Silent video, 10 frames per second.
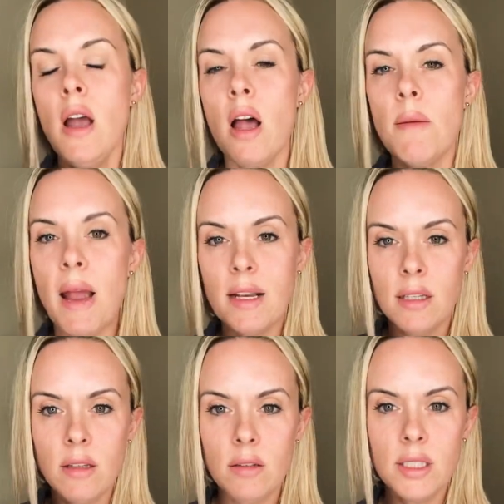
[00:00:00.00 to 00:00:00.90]
As a
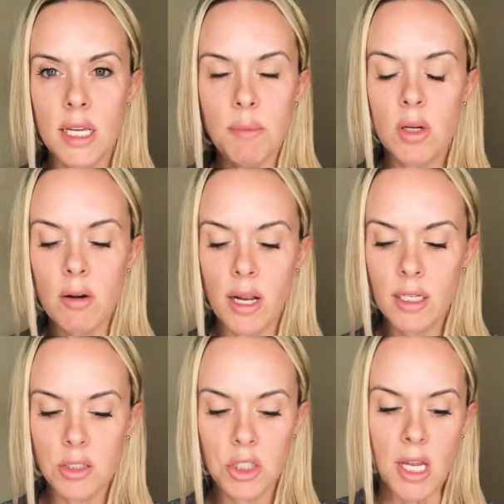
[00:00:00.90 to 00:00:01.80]
little tip, go ahead
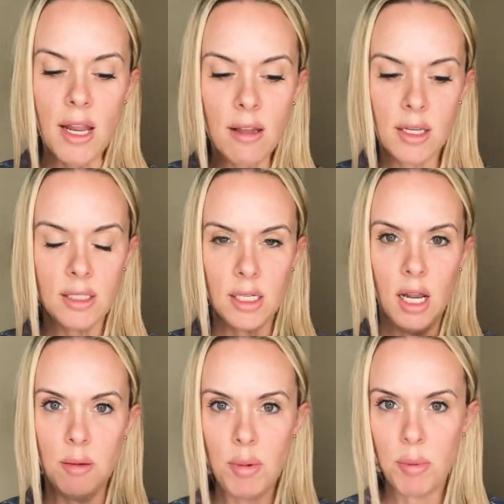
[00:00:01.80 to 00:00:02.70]
and shake this
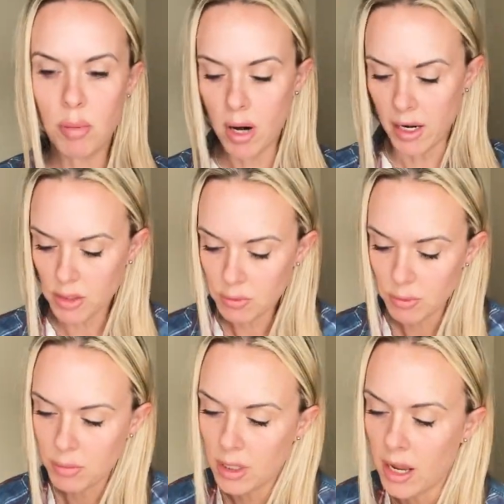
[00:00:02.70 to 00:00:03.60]
up prior to
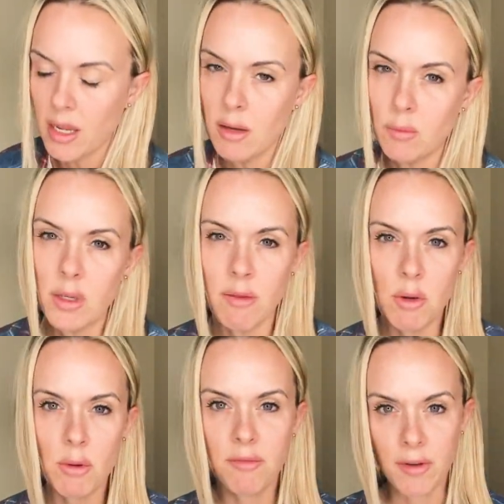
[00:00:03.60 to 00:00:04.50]
applying. It will give
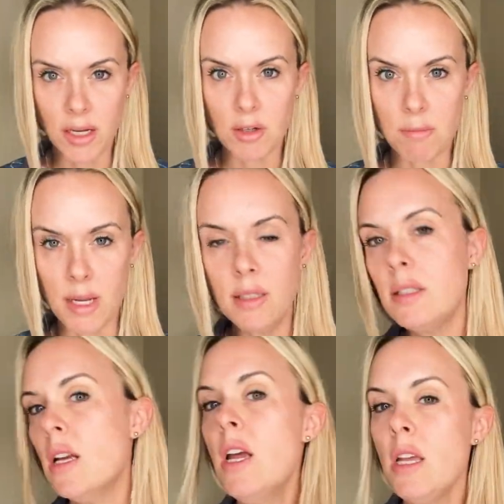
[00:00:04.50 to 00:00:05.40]
you a finer
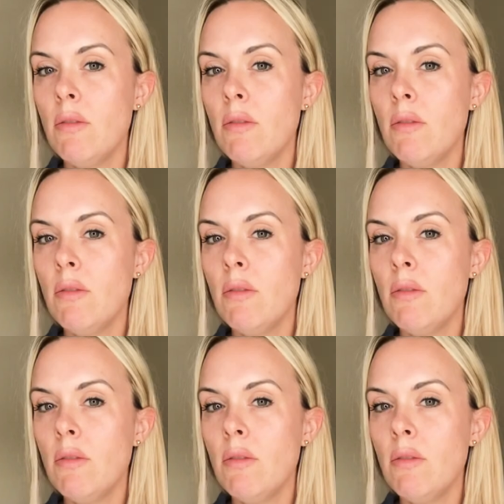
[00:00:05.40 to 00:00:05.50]
mist. You